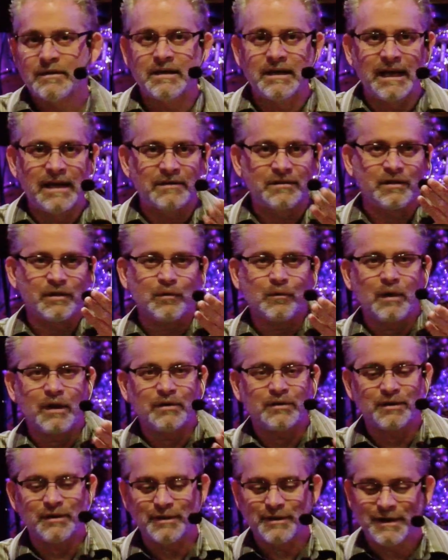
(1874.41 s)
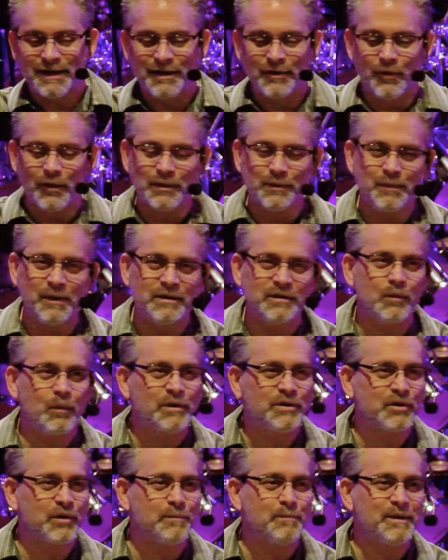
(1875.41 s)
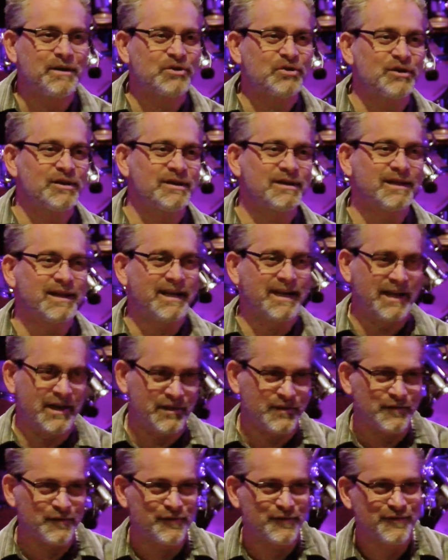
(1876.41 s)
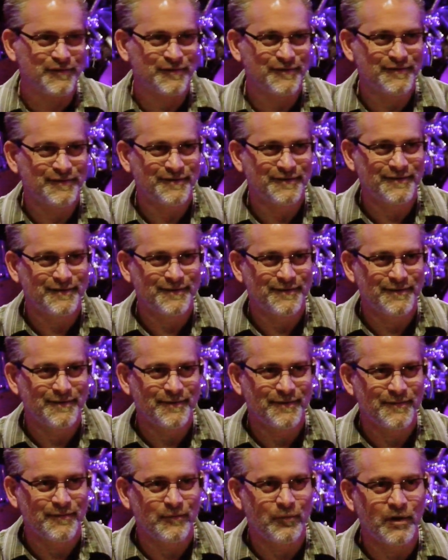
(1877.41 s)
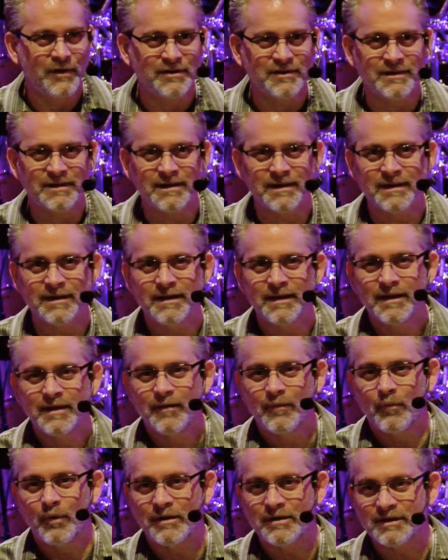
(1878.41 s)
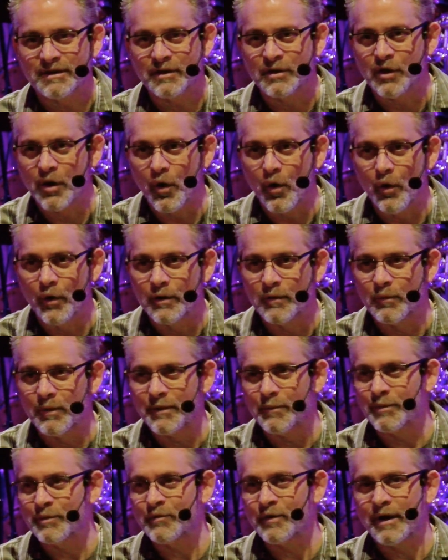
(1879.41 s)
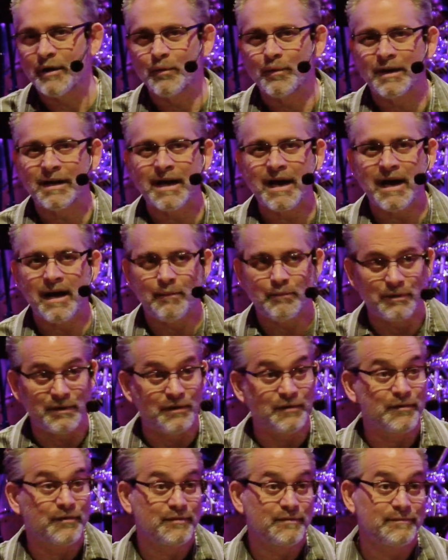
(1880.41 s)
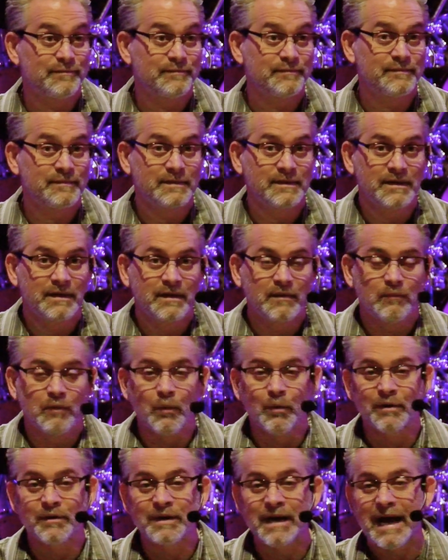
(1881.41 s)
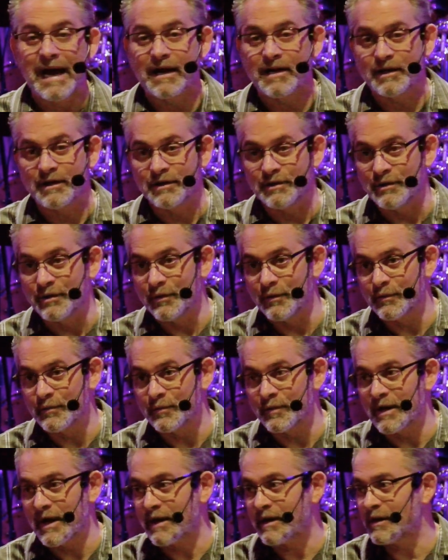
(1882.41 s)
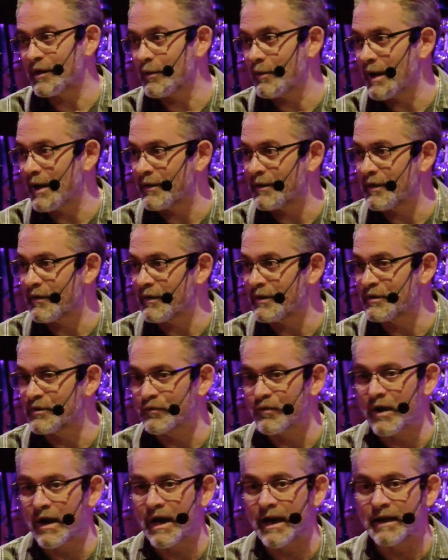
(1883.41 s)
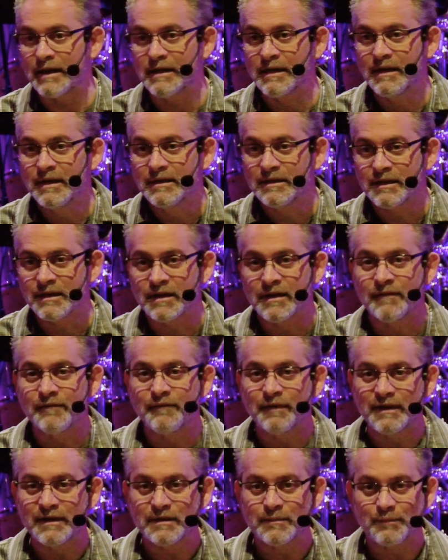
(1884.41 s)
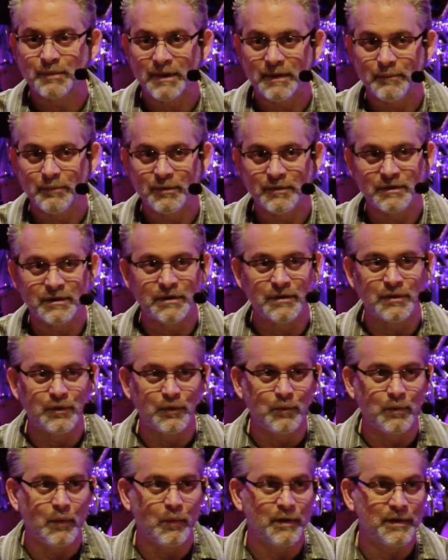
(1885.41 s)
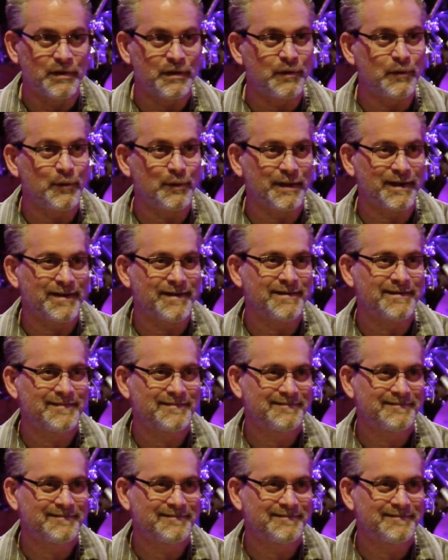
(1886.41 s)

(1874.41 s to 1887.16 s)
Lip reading: to answer the question, it all depends on what your mission is. What's the goal? What are we trying to accomplish? What we're not going to do is we're not going to go out there and try to convince people to do what we're doing.